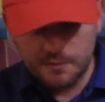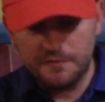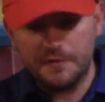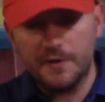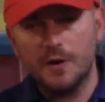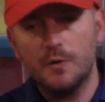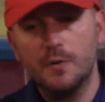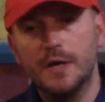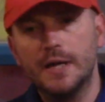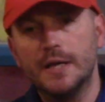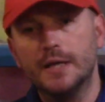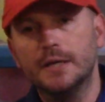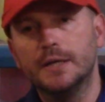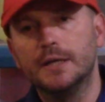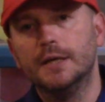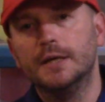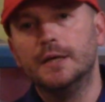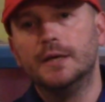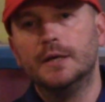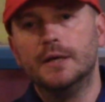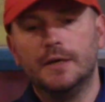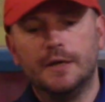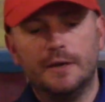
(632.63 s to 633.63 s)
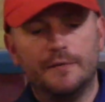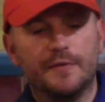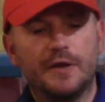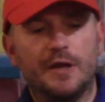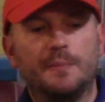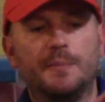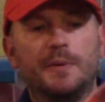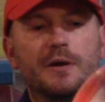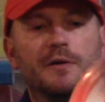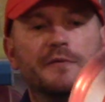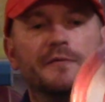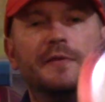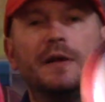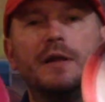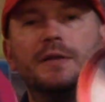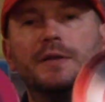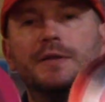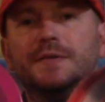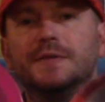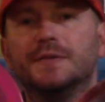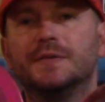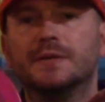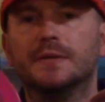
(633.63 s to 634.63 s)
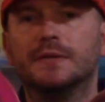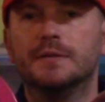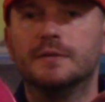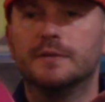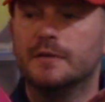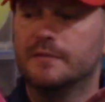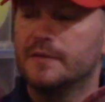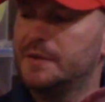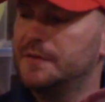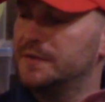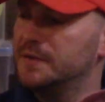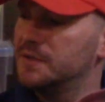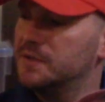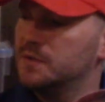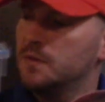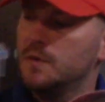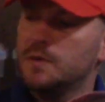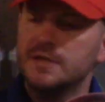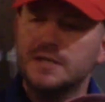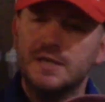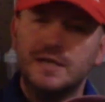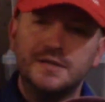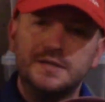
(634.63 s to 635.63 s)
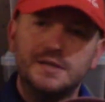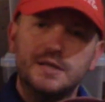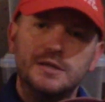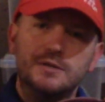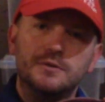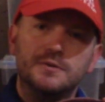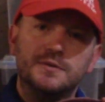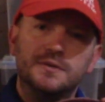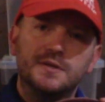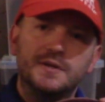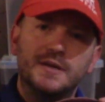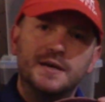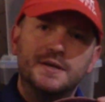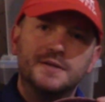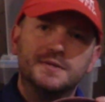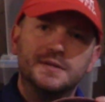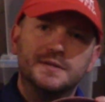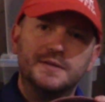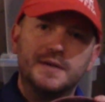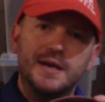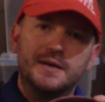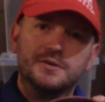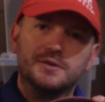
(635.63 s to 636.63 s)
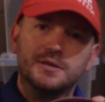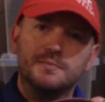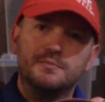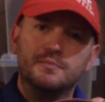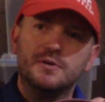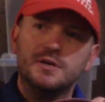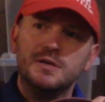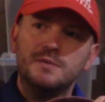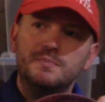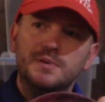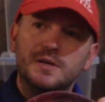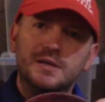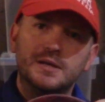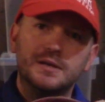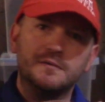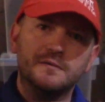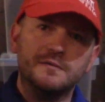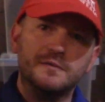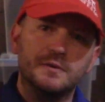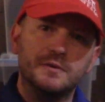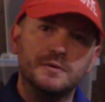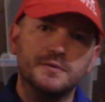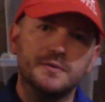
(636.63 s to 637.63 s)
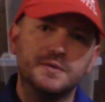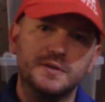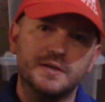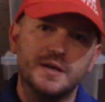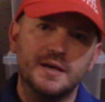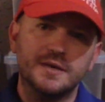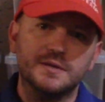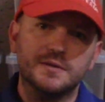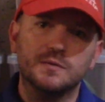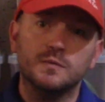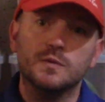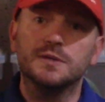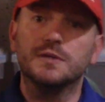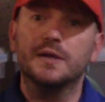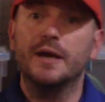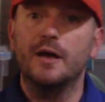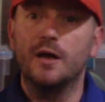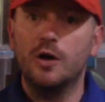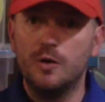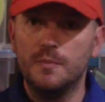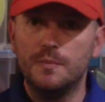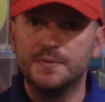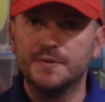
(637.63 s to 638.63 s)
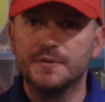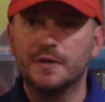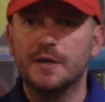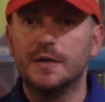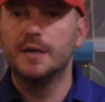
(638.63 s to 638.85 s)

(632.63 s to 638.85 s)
Fairway. We've got a pair of Felons. We've got this 2018 Lucid-X that's actually pretty beat in for a Lucid-X, which helps.